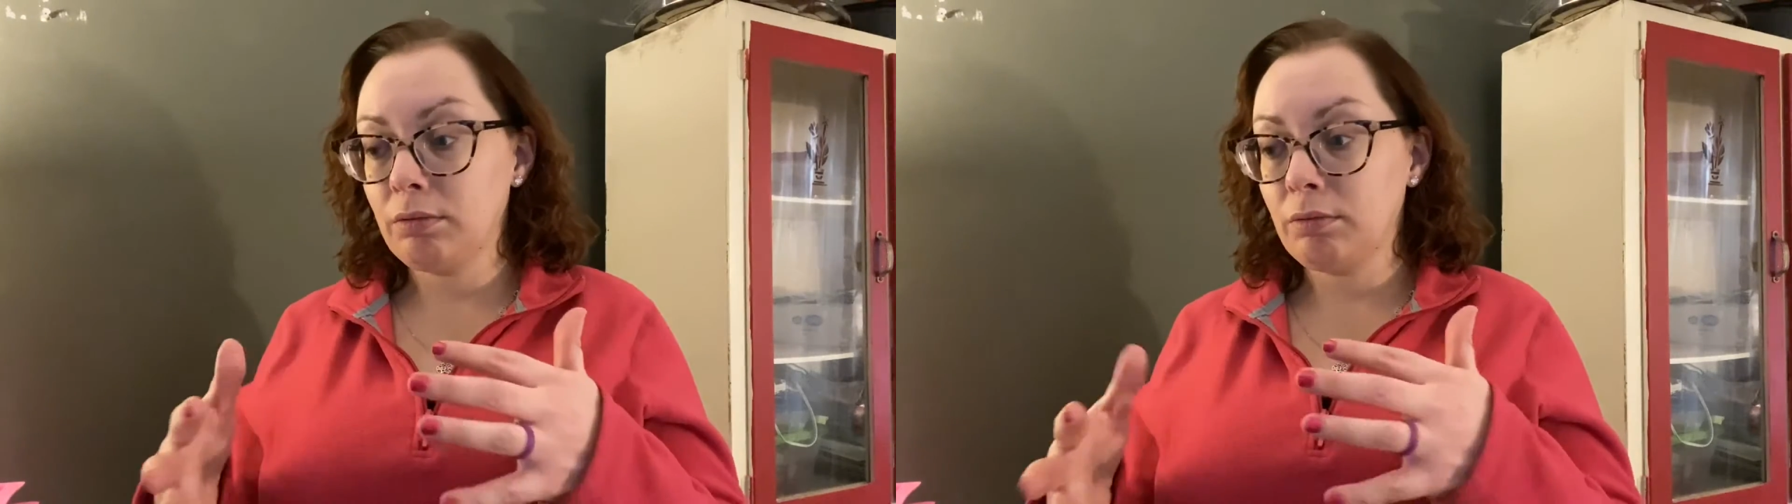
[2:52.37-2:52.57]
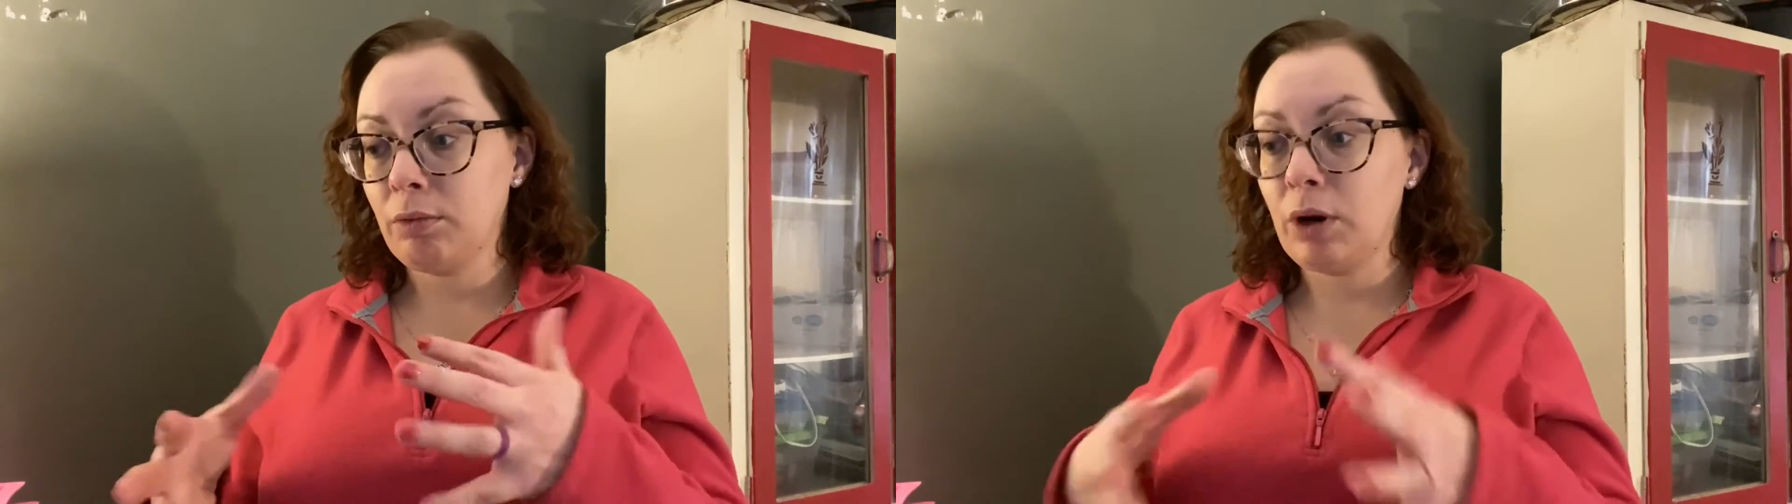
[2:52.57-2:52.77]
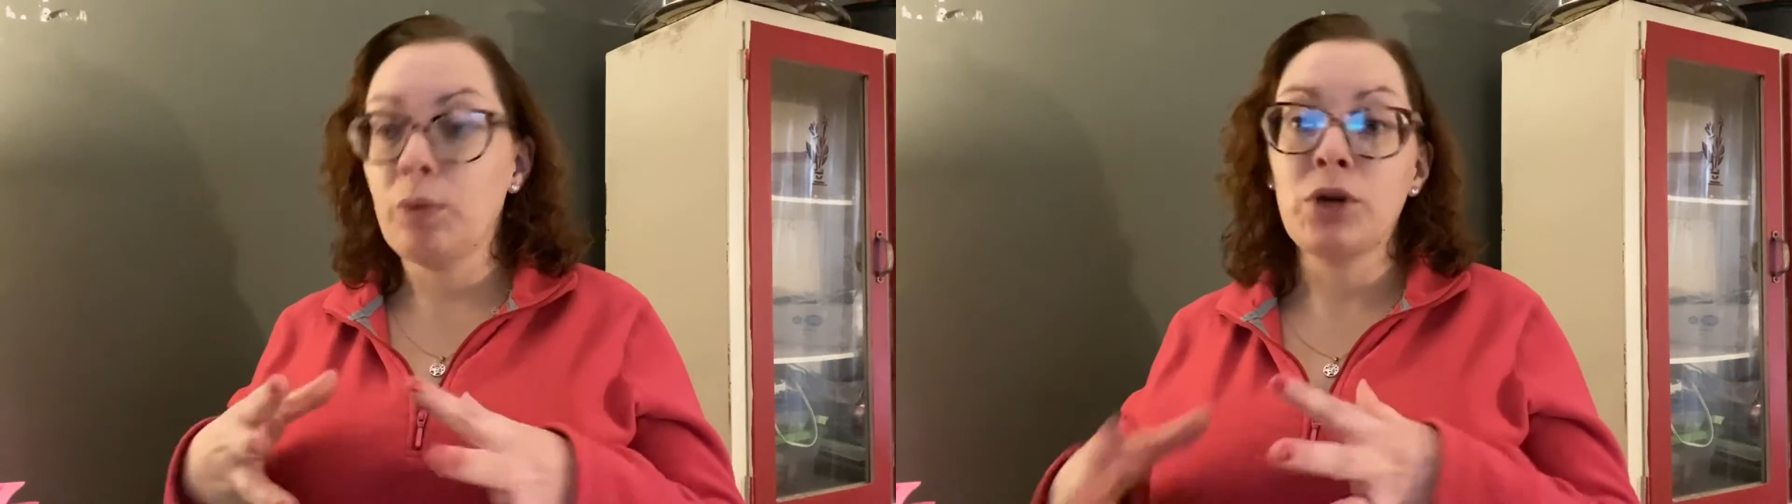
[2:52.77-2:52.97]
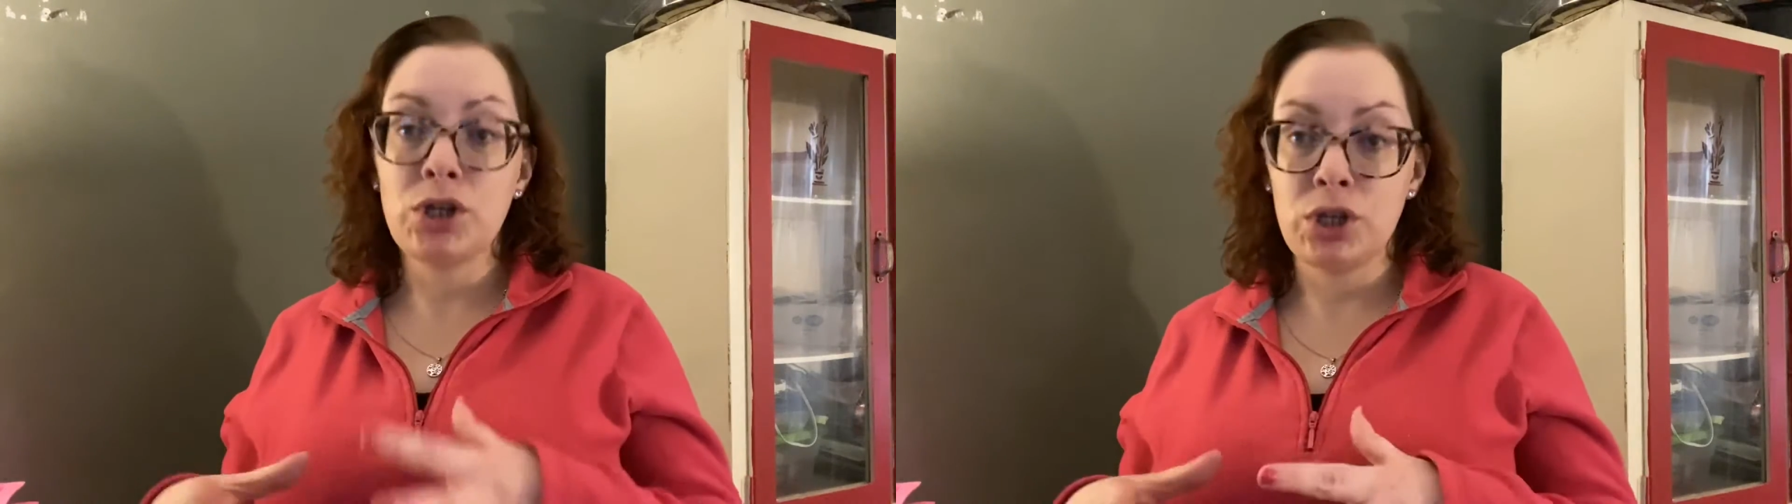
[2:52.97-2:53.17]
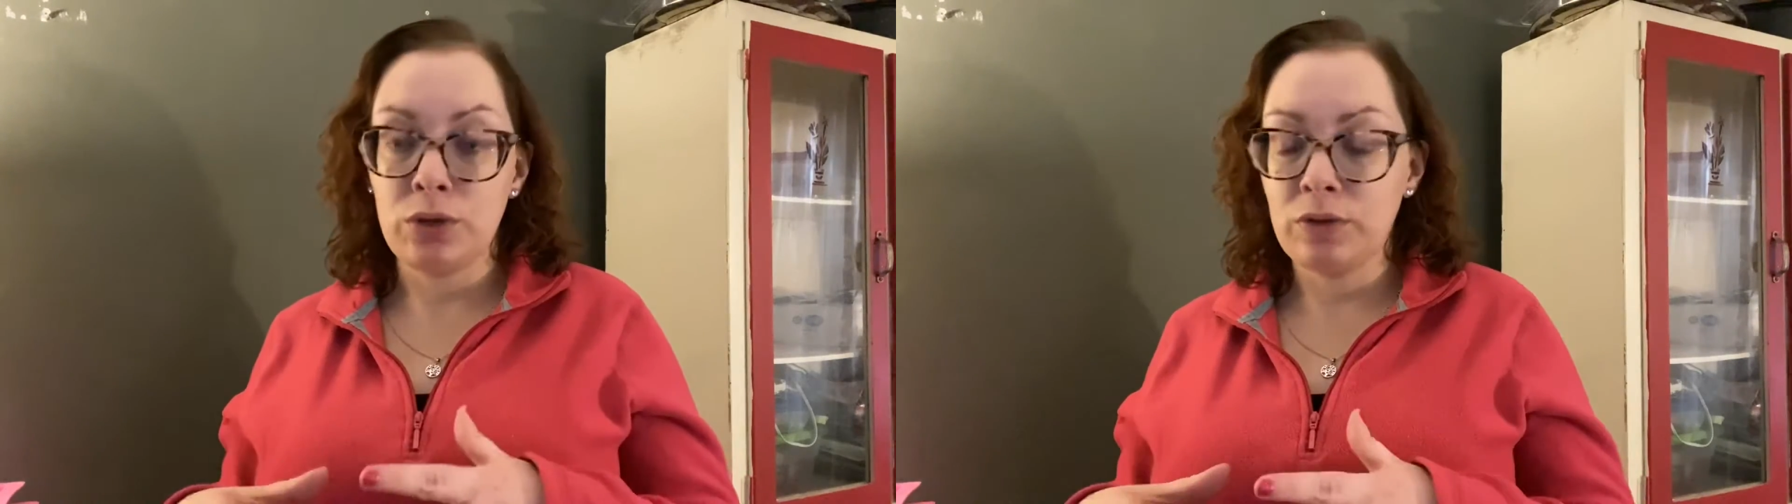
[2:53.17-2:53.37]
what I wanted
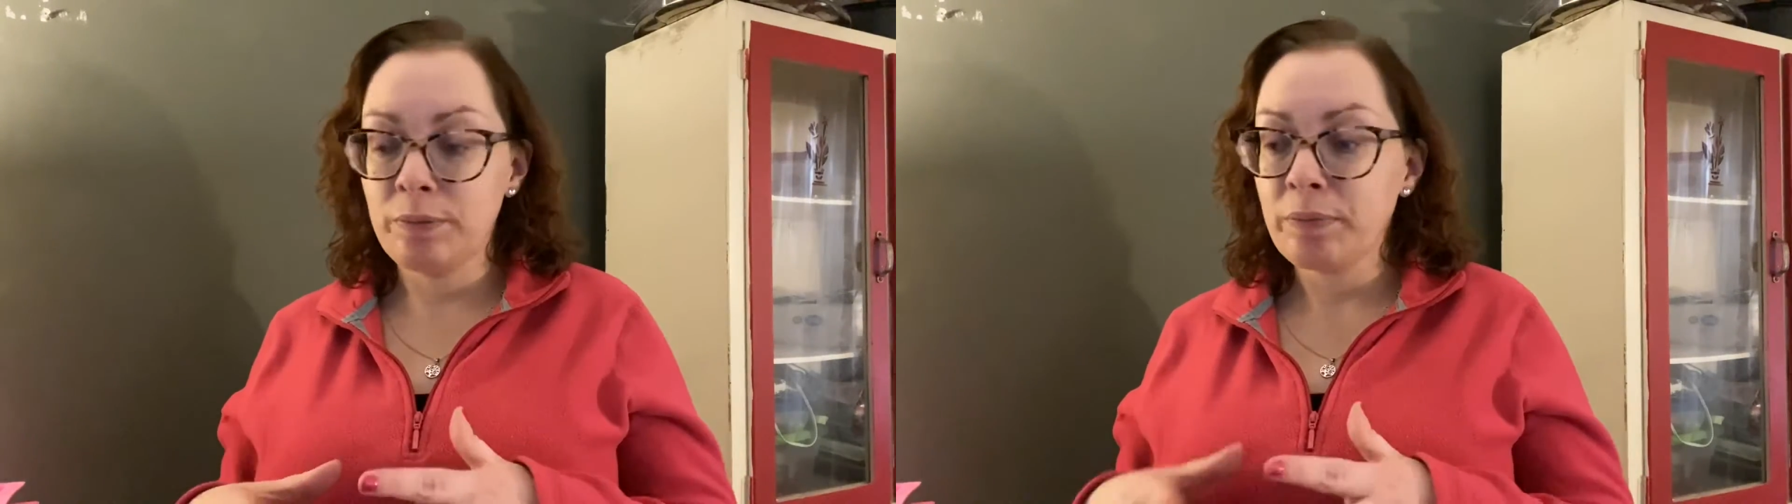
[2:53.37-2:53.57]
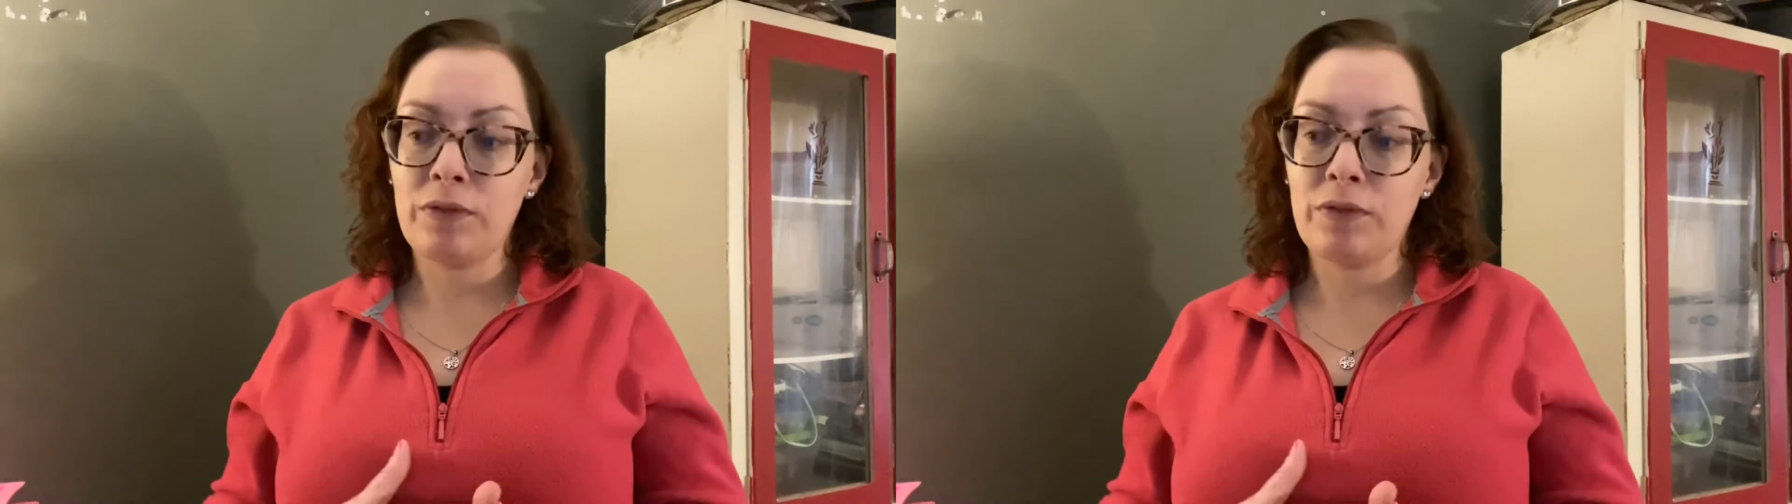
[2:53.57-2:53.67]
to use.